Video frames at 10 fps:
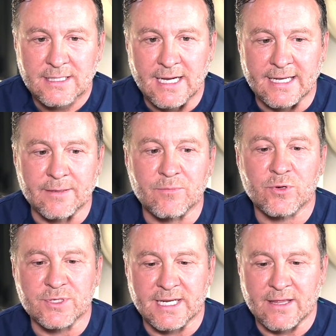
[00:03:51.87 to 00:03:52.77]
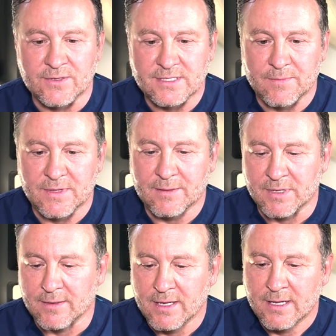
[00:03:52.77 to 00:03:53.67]
I can put together something.
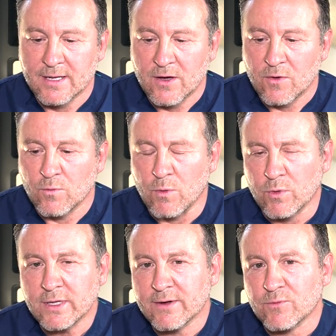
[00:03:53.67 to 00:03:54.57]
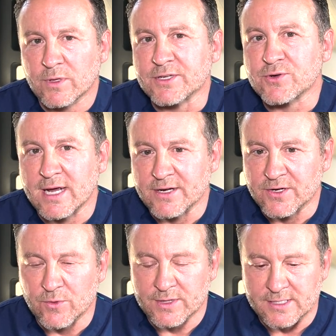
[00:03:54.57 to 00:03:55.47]
But what we're really, really trying to
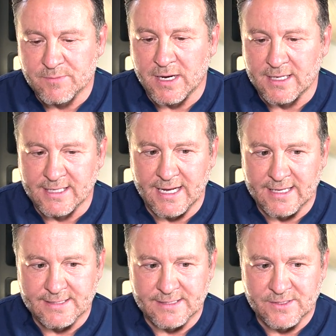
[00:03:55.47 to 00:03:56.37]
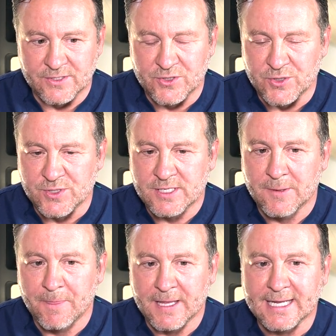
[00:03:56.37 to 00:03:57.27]
do with this podcast is to just
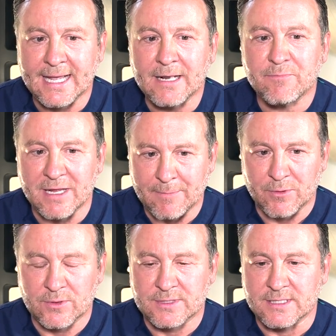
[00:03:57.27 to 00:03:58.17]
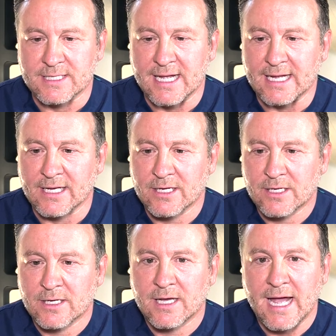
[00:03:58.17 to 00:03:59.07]
get people to take
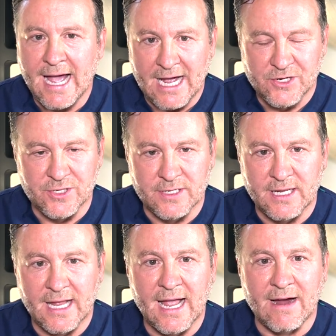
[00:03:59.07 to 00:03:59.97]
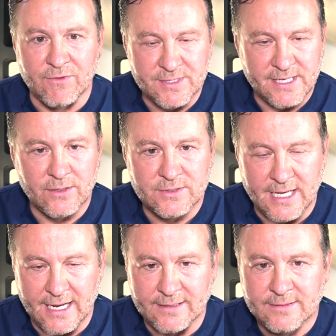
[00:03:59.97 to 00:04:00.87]
action every single
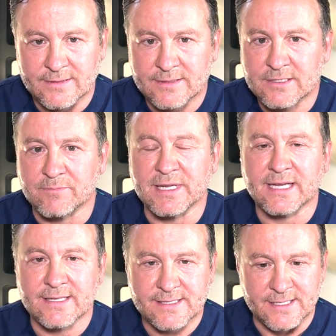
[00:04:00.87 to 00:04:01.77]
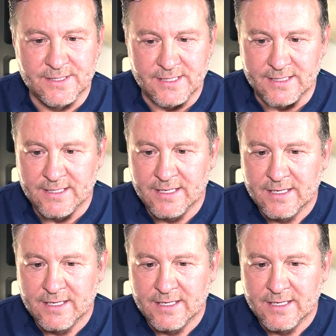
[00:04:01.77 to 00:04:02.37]
day, to be consistent.